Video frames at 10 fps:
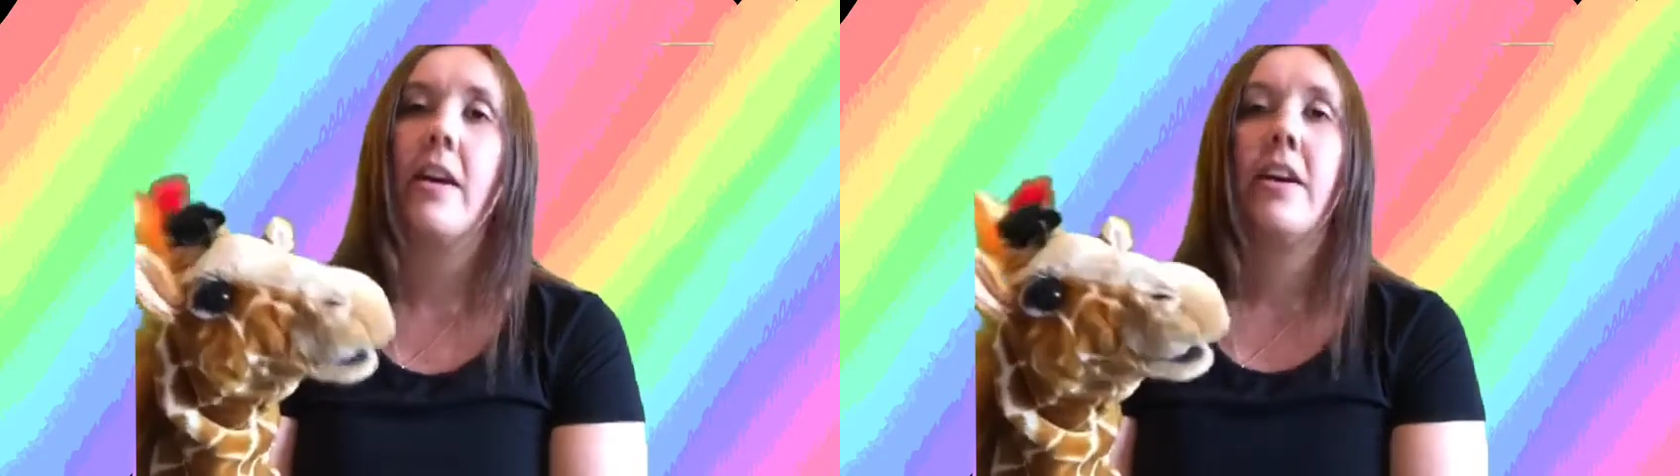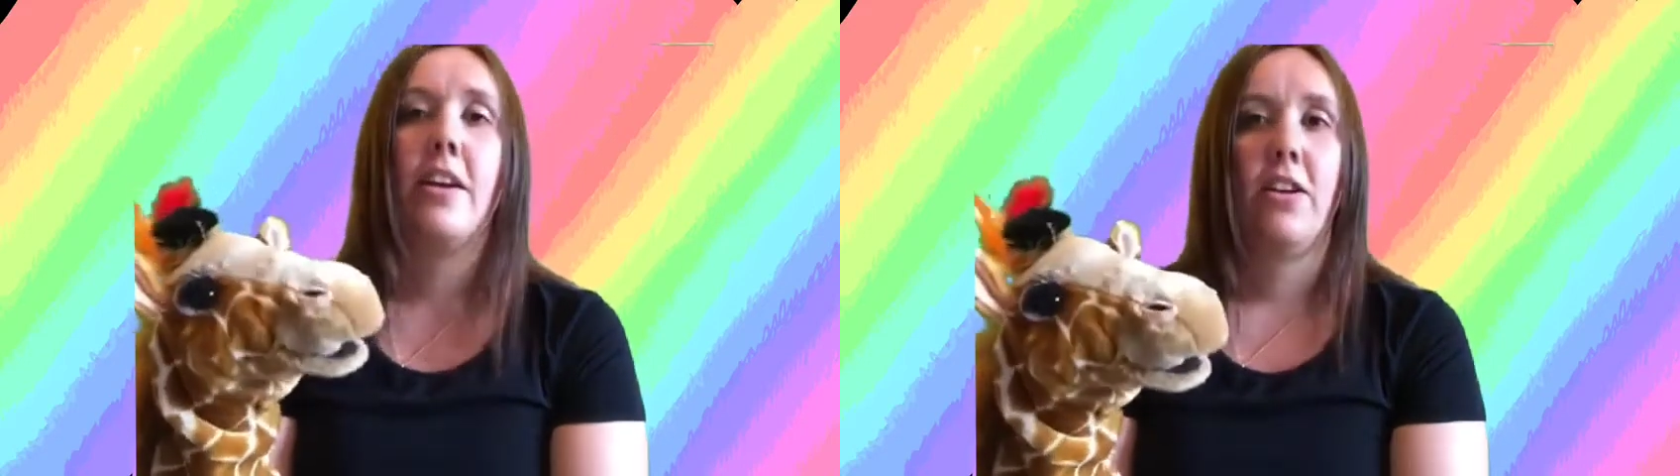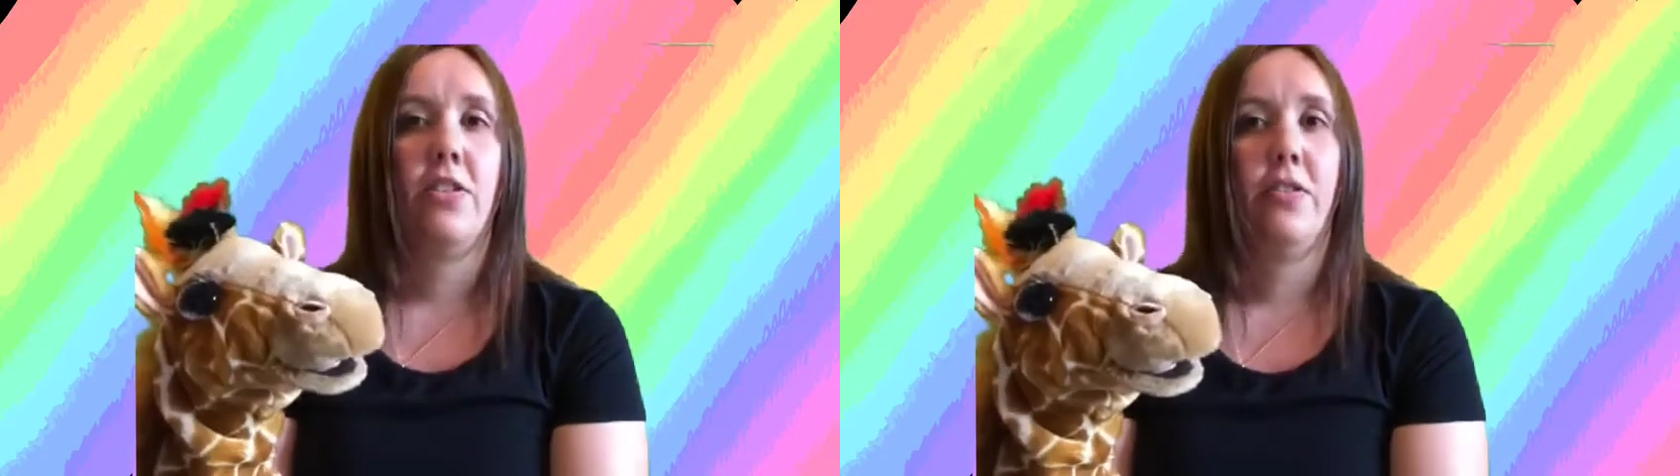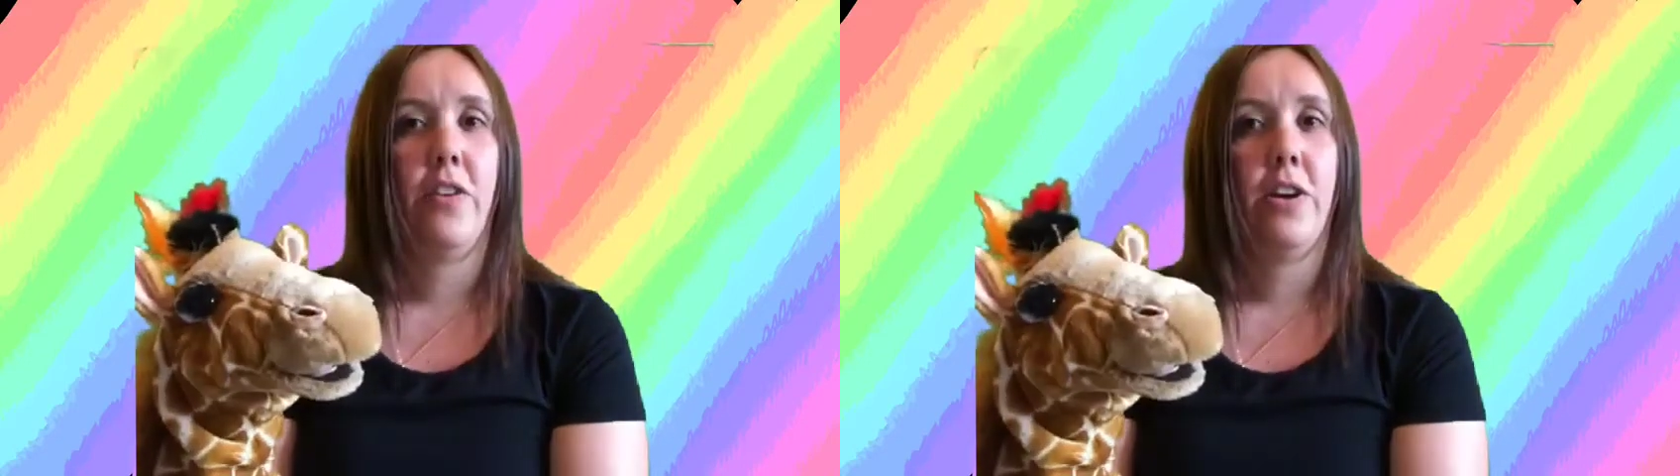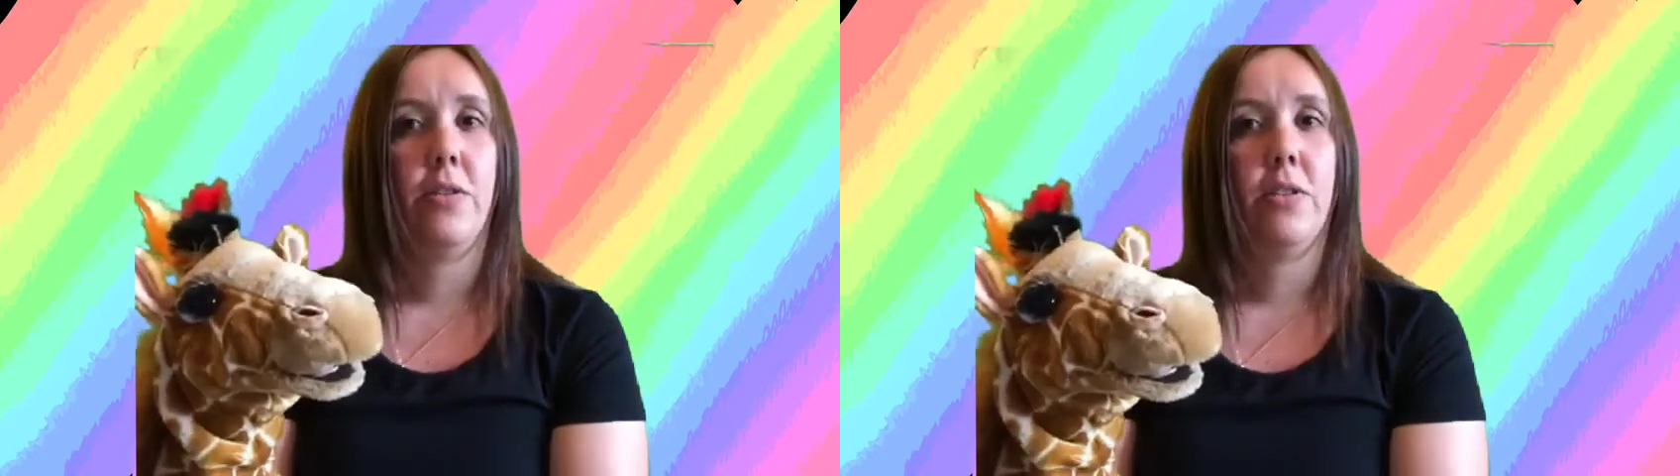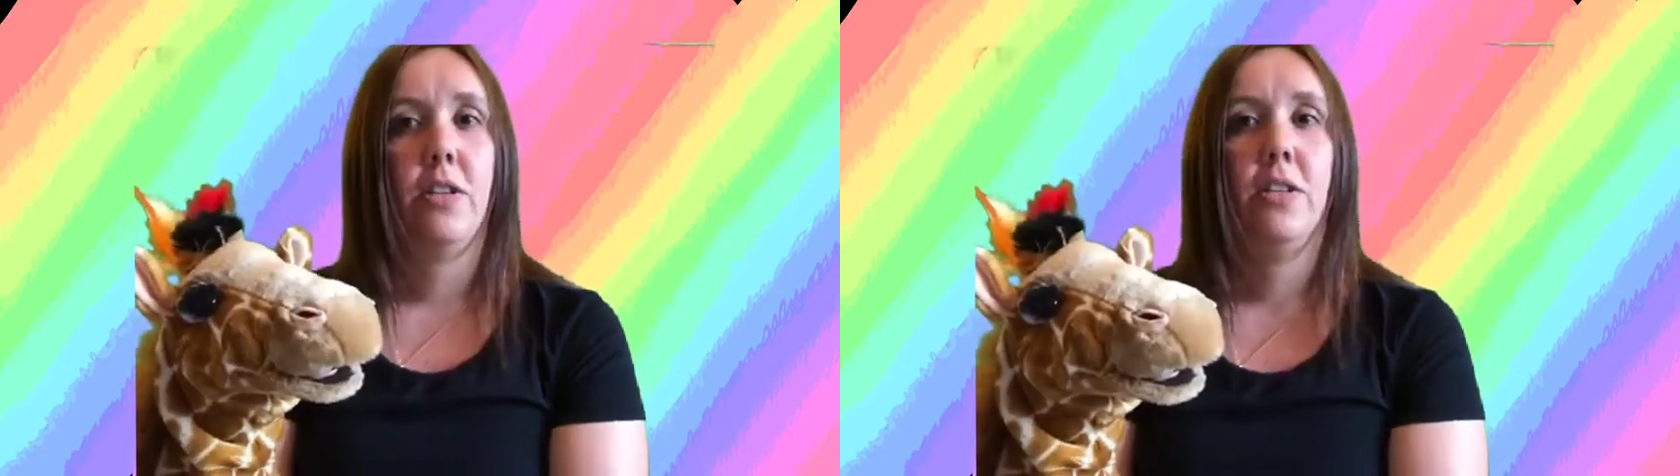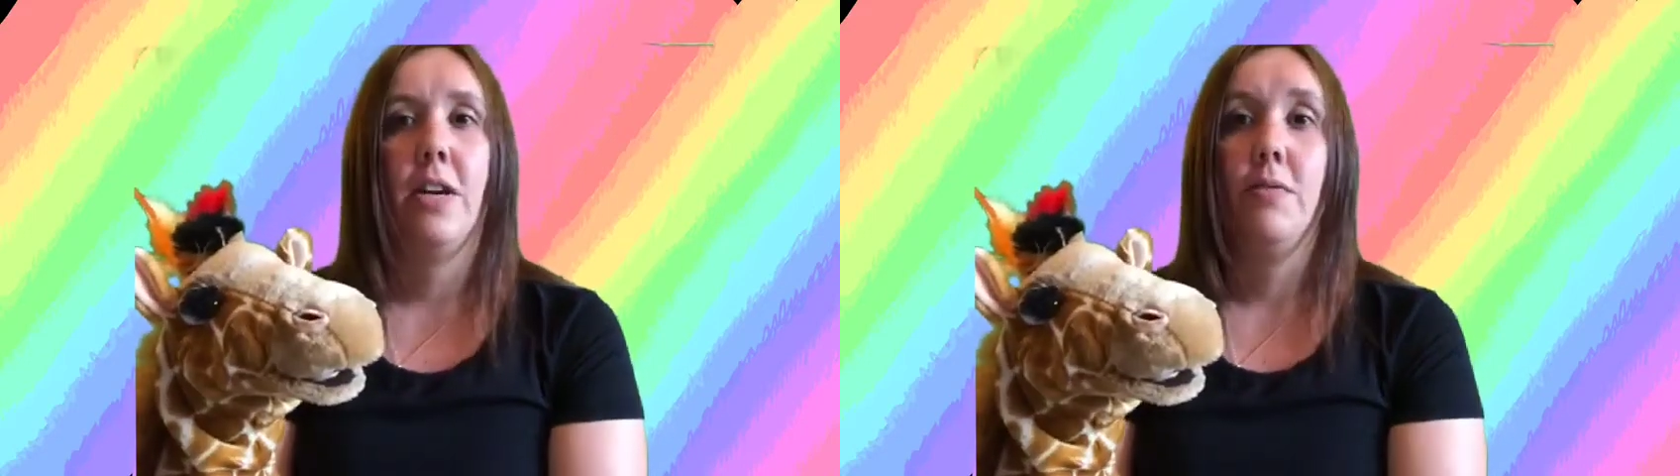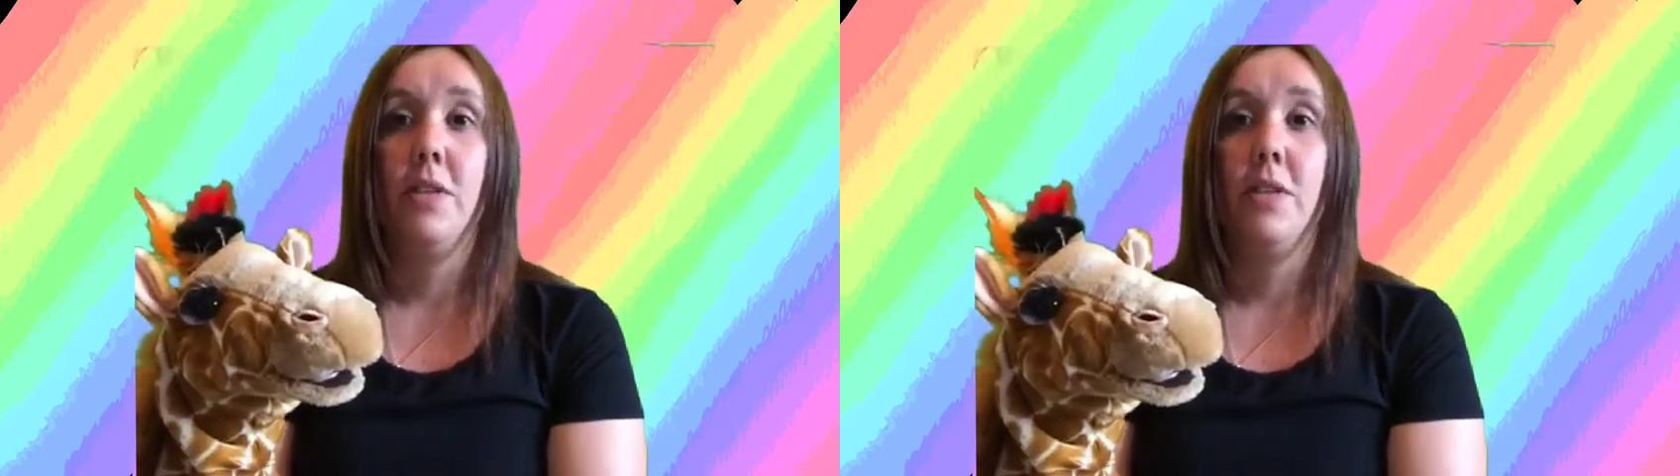Yeah, she's very good at our sounds,